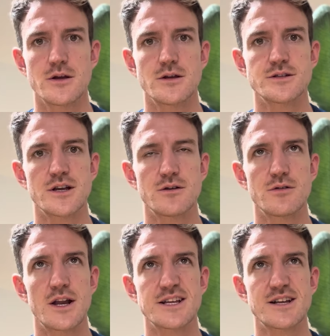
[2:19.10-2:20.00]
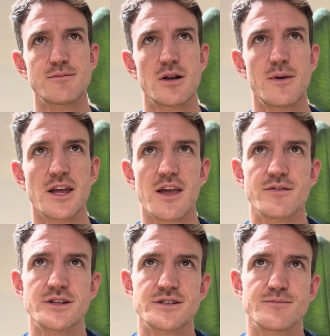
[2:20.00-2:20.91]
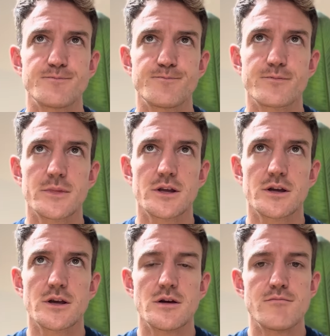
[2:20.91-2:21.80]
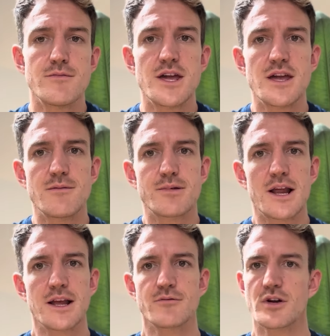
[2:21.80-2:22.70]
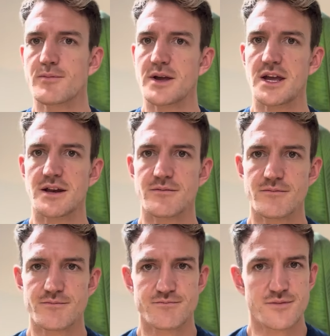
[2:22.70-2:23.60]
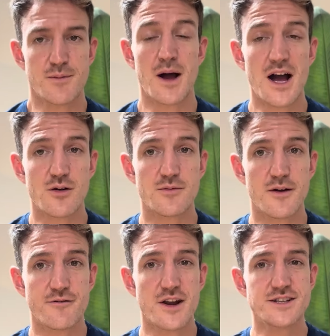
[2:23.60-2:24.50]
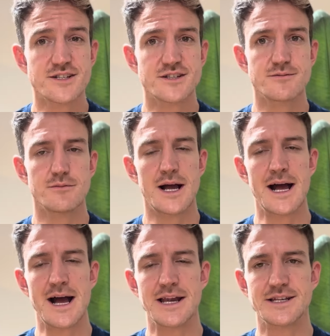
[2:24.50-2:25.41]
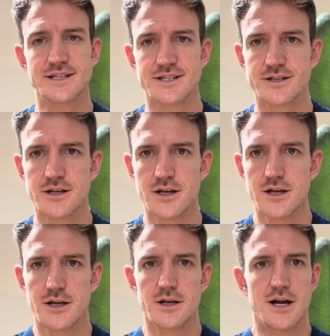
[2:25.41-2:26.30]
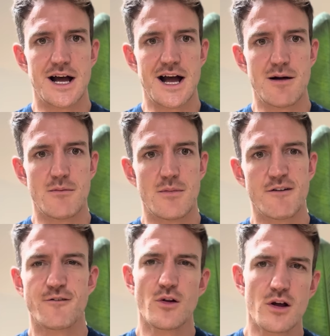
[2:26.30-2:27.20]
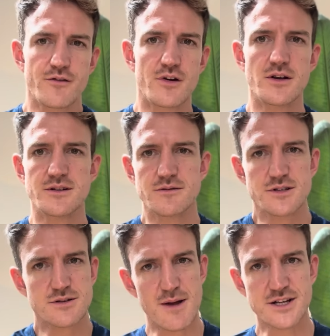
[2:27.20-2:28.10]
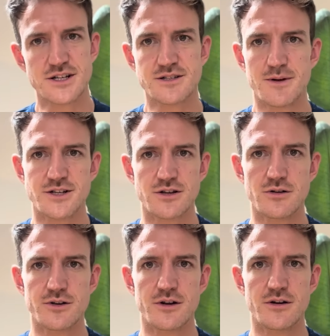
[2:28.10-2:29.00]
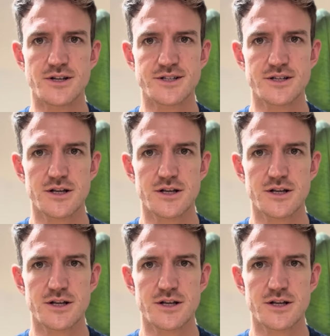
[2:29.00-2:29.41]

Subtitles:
So an example I might give is me playing rugby in the park with my friends, and I fall over and smash into my shoulder, and